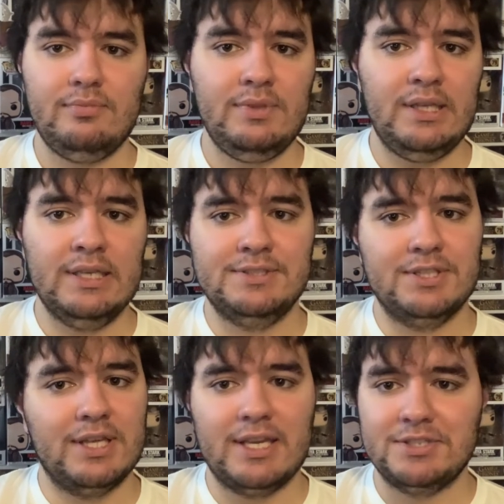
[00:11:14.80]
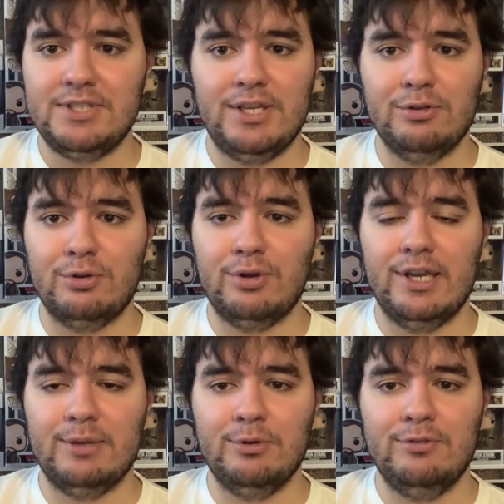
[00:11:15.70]
it's the last Daniel
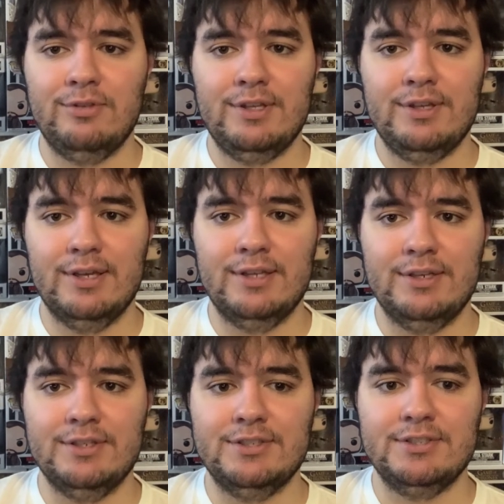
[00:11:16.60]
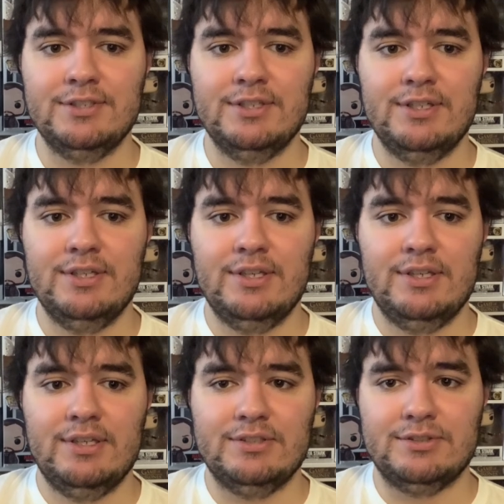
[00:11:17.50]
Craig movie, and
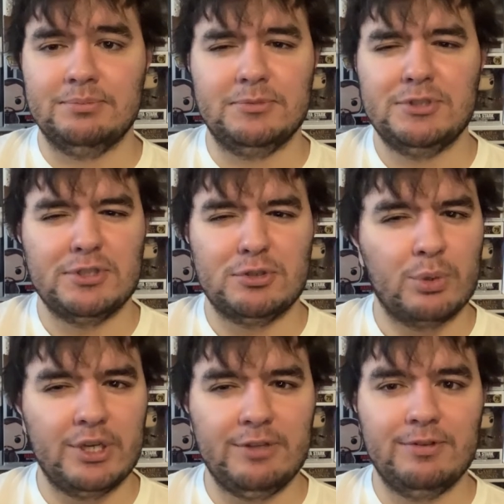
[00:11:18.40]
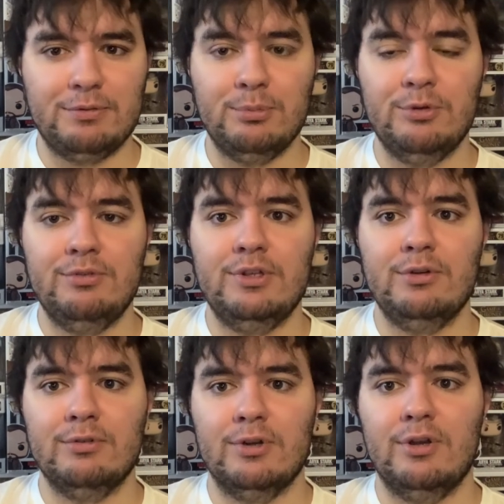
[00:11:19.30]
it's just the 25th movie
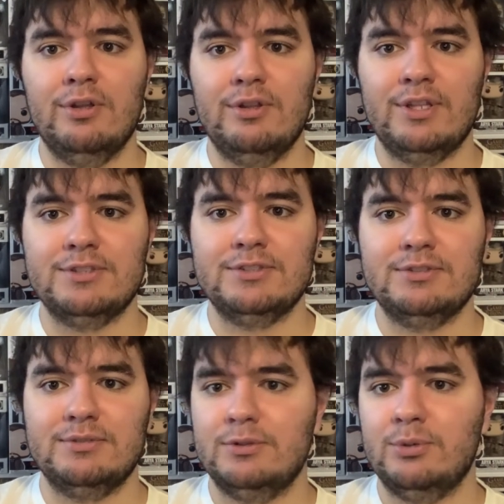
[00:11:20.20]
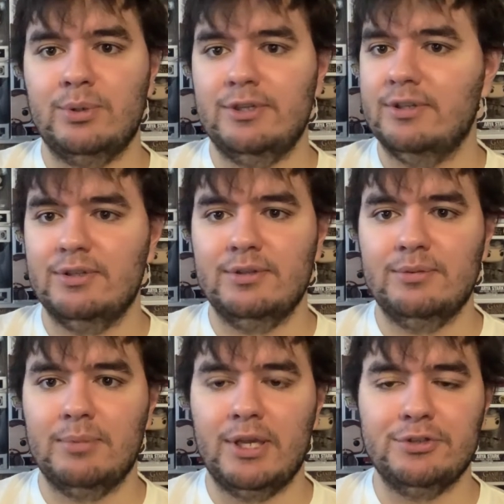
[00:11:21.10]
overall. That's quite a
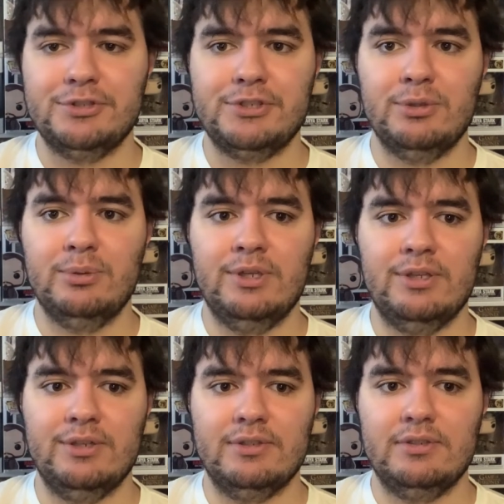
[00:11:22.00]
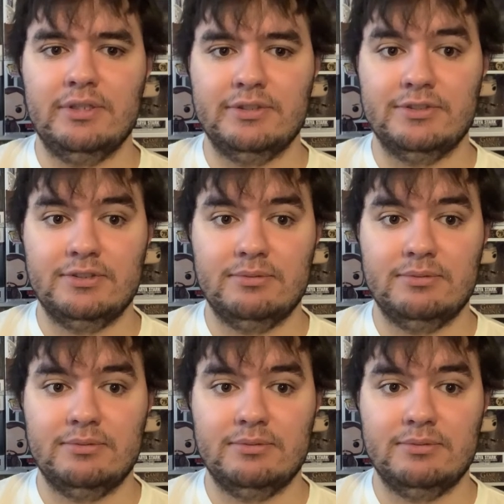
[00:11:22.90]
milestone, and it's